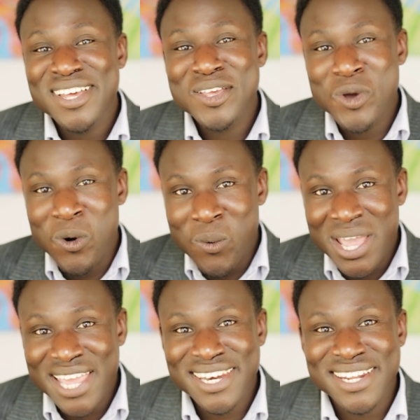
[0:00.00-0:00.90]
your
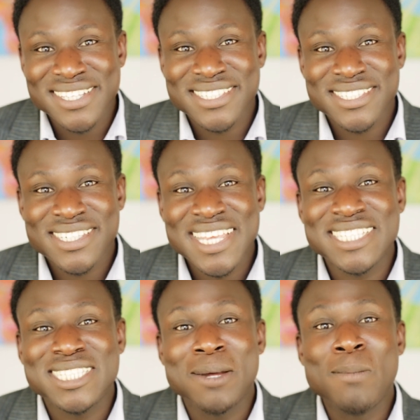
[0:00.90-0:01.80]
weirdness
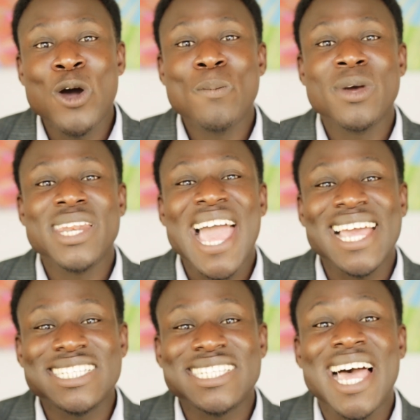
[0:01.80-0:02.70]
is the moment
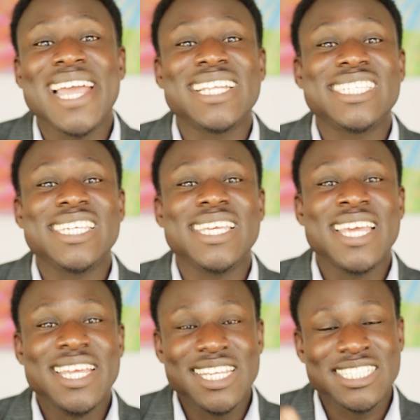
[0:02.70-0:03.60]

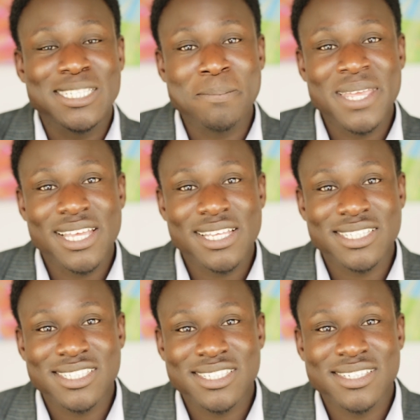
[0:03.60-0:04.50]
anxiety
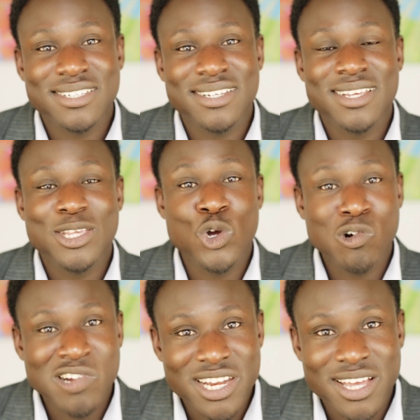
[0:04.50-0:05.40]
disappears.
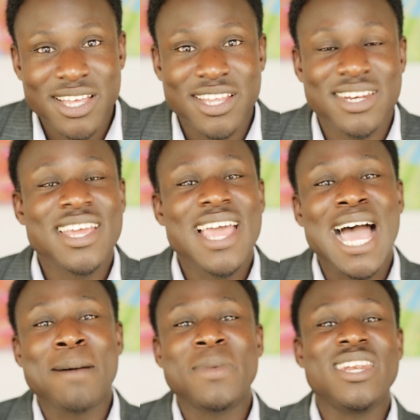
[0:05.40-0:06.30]
You're a nerd,
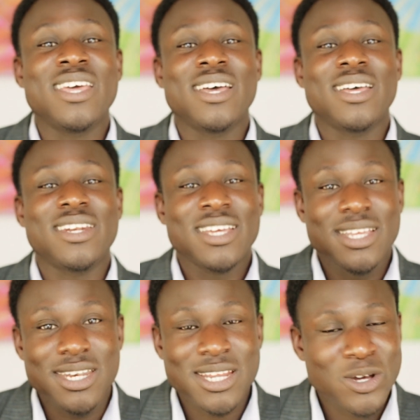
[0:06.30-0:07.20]
I'm a nerd,
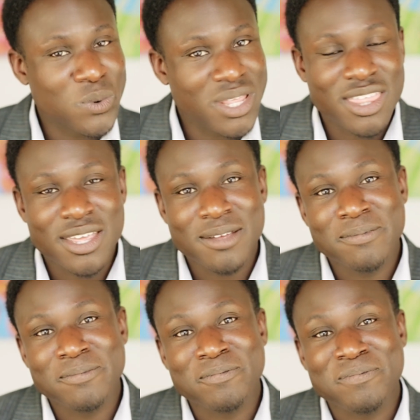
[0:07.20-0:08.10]
deal with
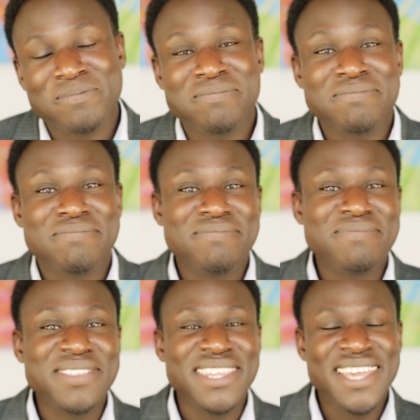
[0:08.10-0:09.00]

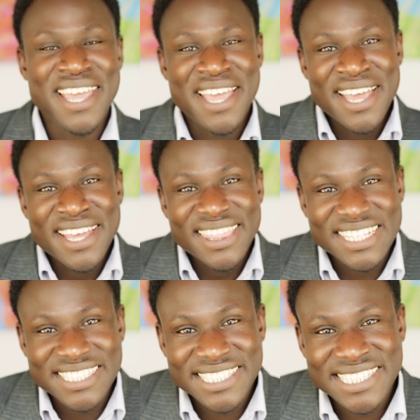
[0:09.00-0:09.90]
it.
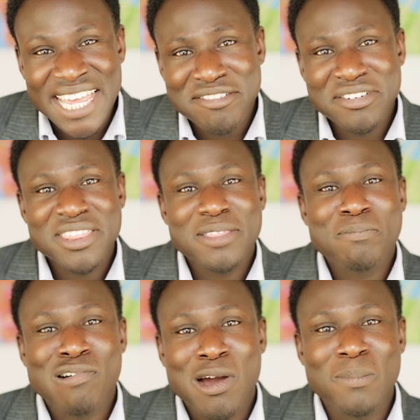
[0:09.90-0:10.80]
The
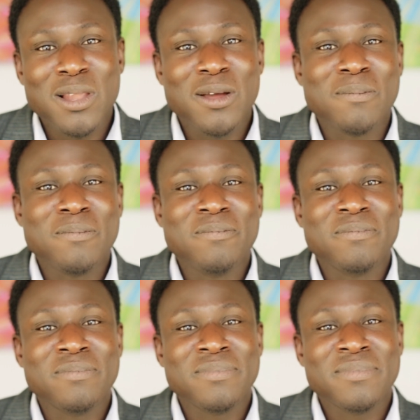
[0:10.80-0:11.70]
seventh problem
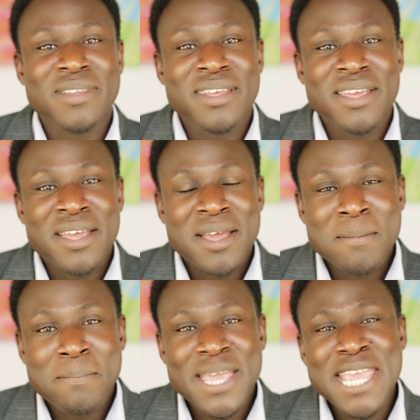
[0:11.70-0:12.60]

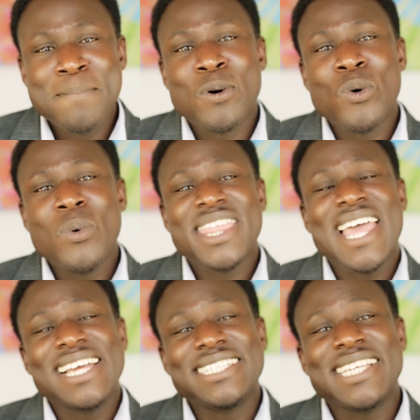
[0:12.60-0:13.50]
people with
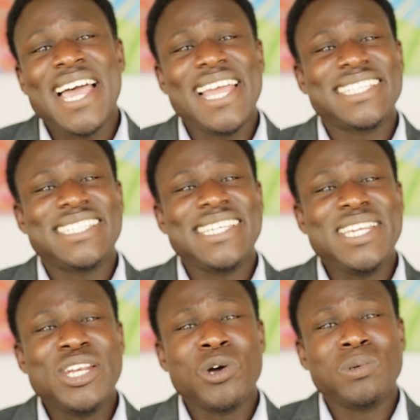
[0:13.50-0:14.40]

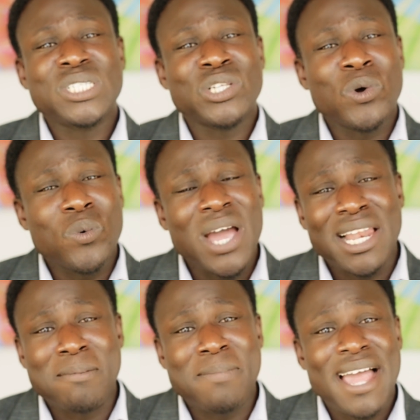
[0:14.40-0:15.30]
anxiety know so
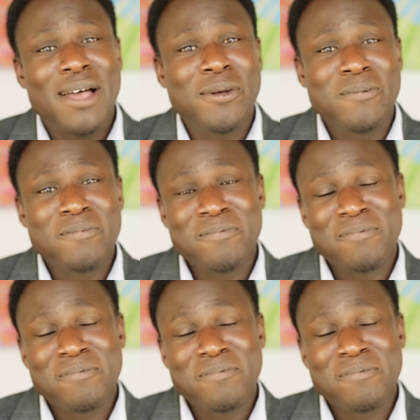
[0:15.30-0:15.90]
well about